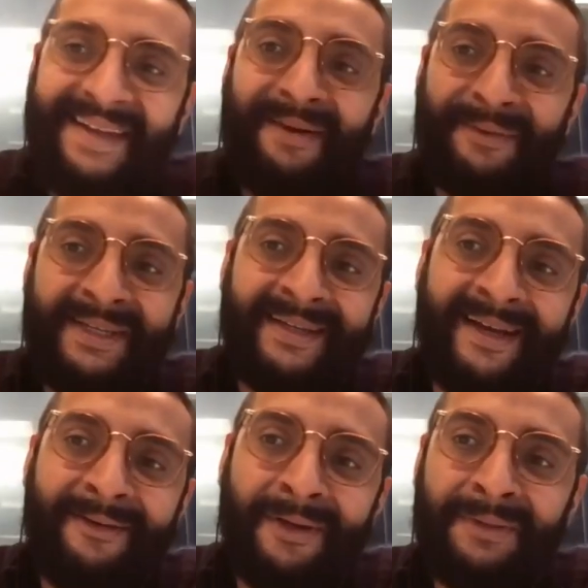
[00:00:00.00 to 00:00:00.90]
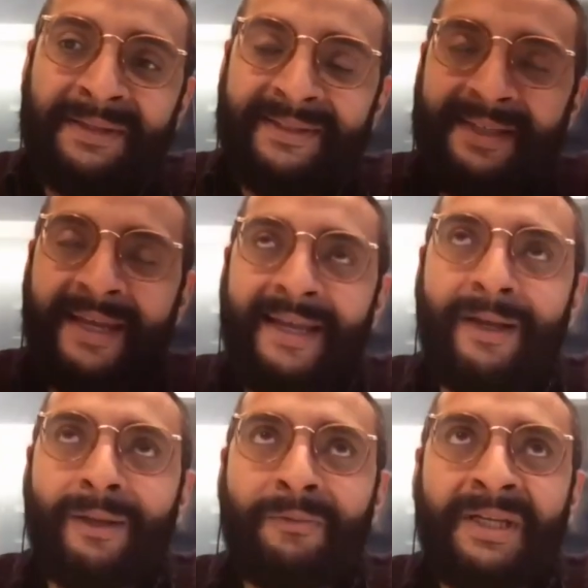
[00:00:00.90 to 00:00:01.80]
Yeah, we
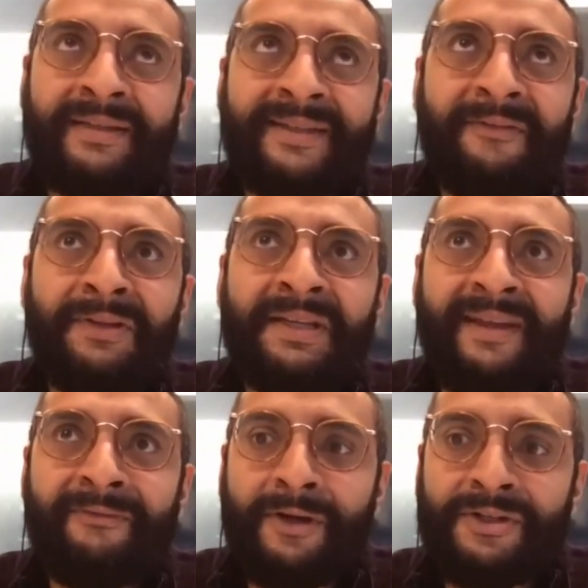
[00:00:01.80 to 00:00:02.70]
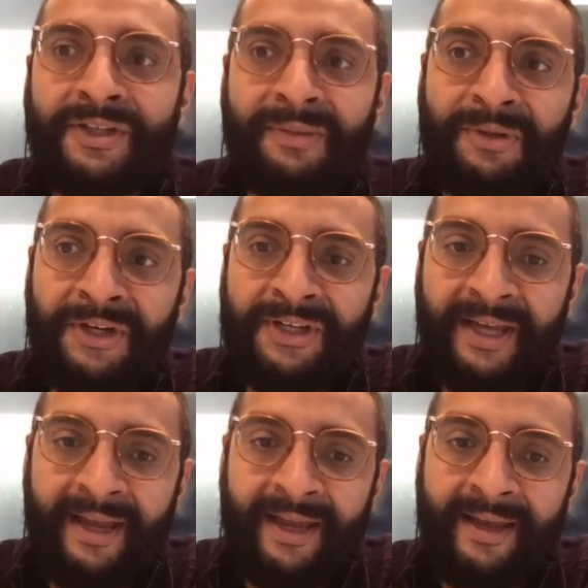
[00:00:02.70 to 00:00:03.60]
definitely leverage the
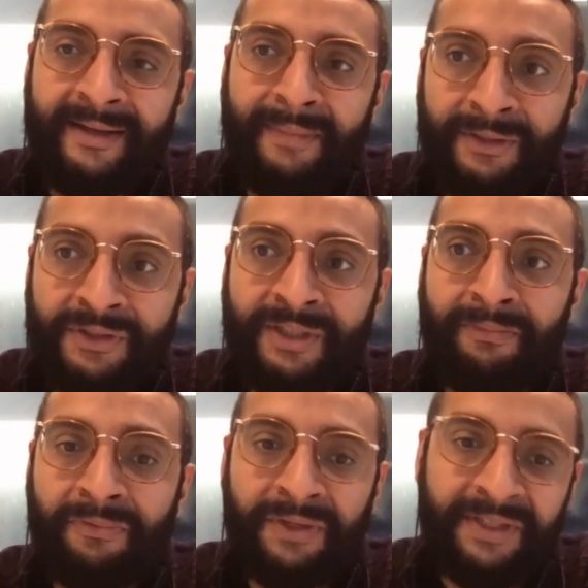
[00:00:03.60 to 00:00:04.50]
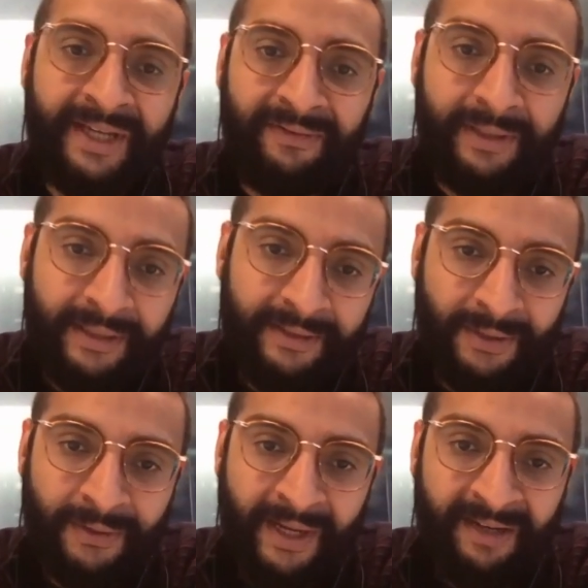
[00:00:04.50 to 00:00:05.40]
community and mentorship really heavily.
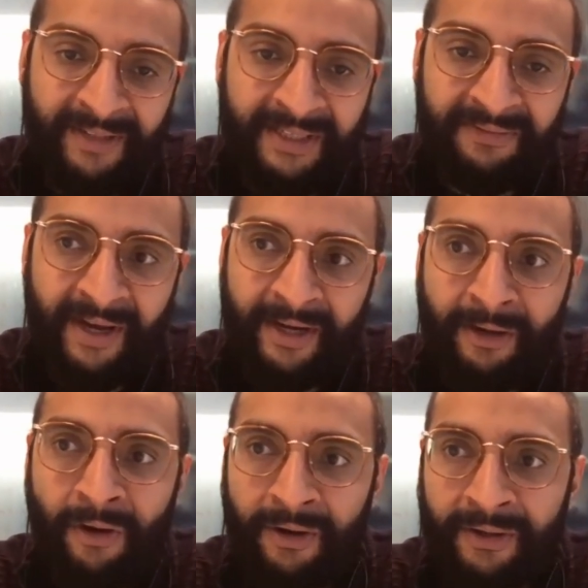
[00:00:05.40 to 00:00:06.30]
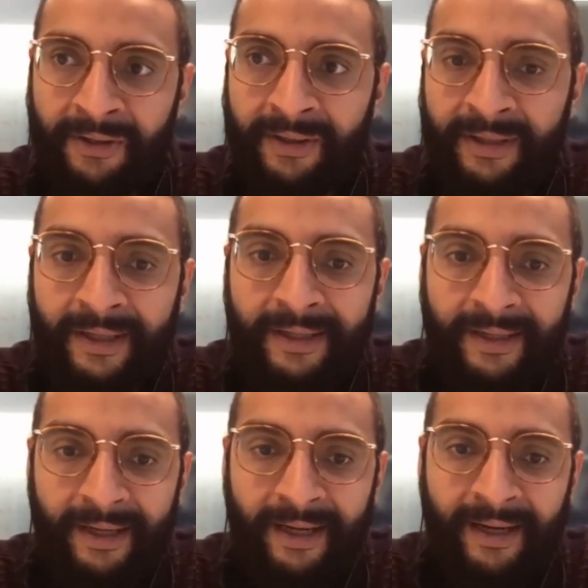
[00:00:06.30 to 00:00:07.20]
So kind of that divide and conquer
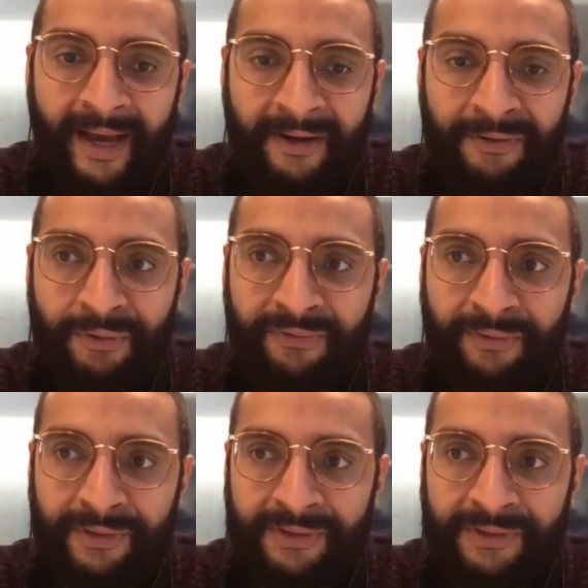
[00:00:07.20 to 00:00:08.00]
attitude